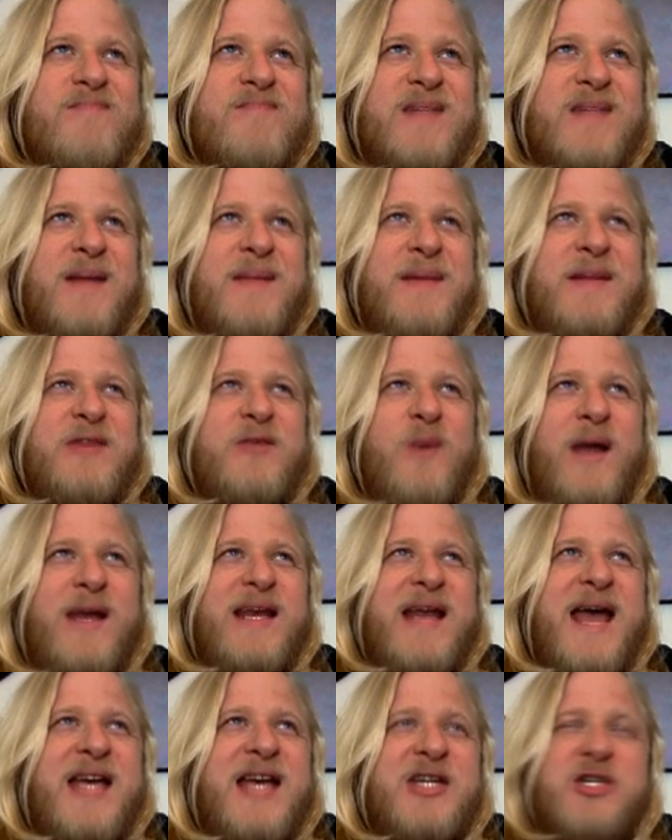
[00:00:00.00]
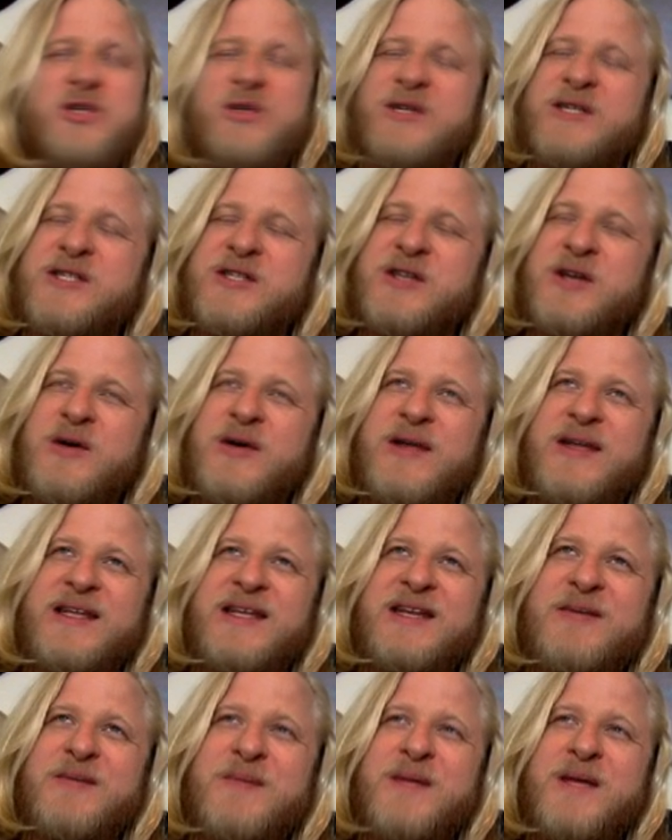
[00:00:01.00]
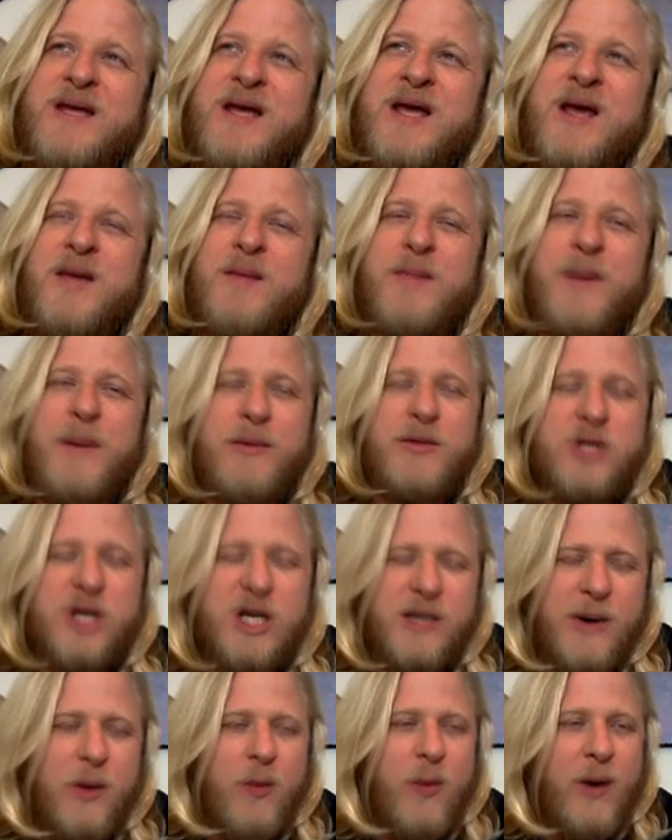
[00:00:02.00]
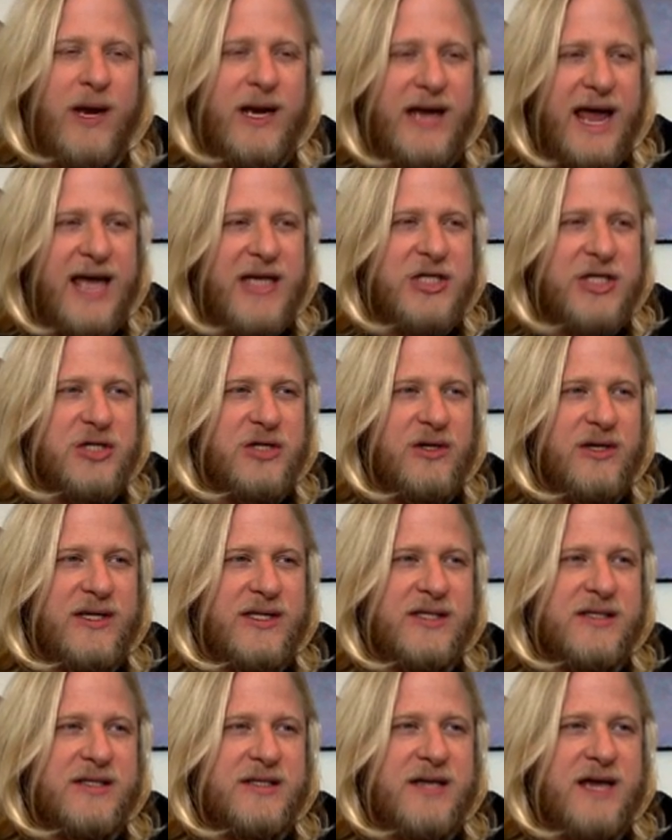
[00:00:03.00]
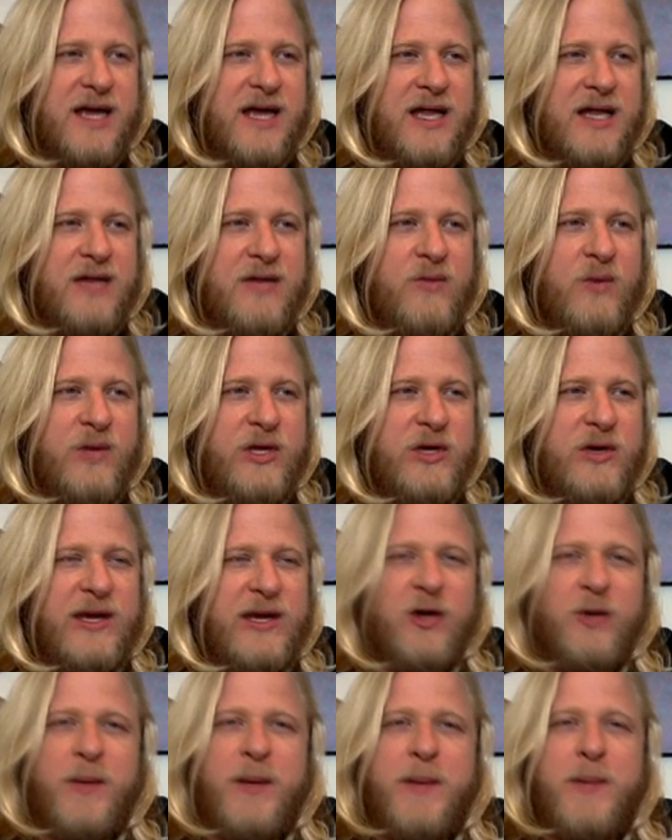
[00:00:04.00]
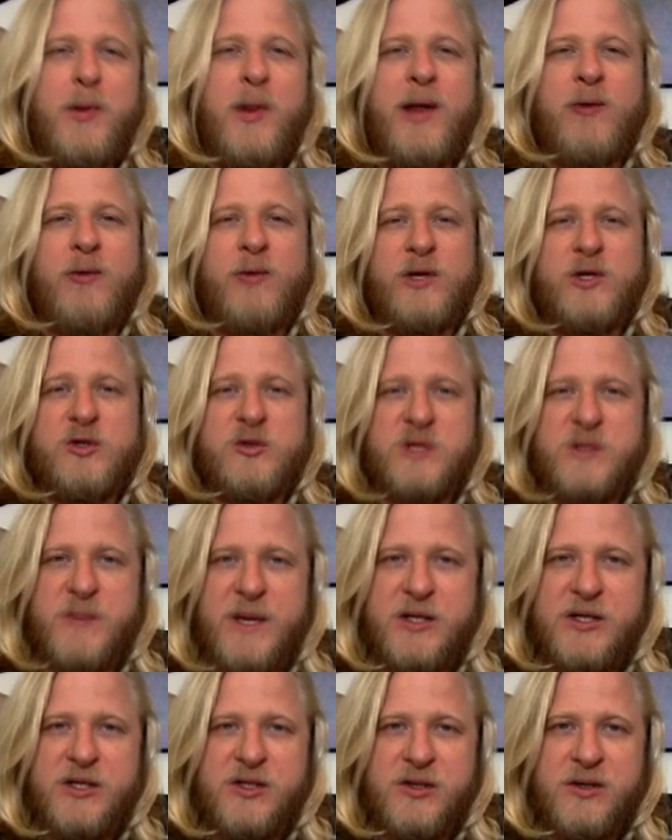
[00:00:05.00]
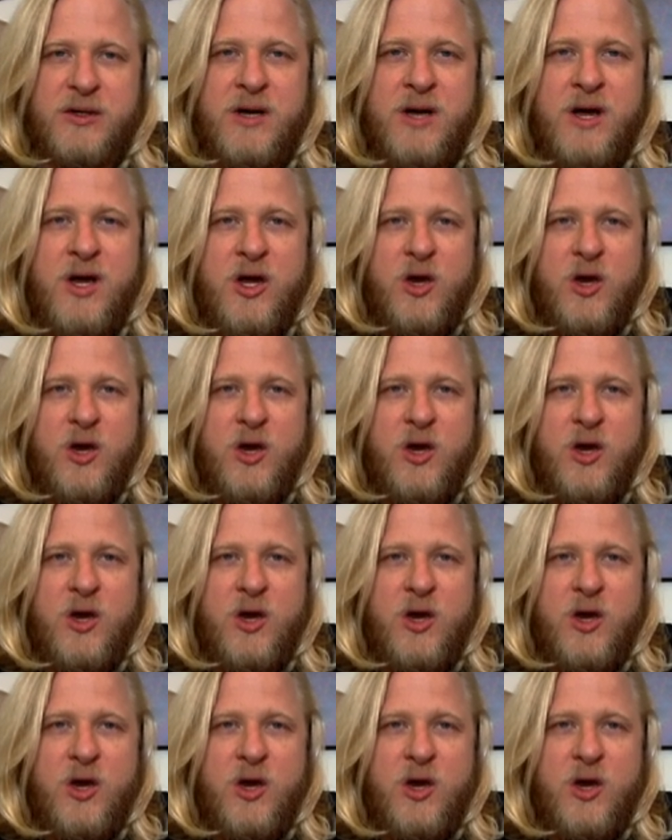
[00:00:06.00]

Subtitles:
I mean, the white nationalists, though, people talk about white nationalists, and when you hear people like Richard Spencer,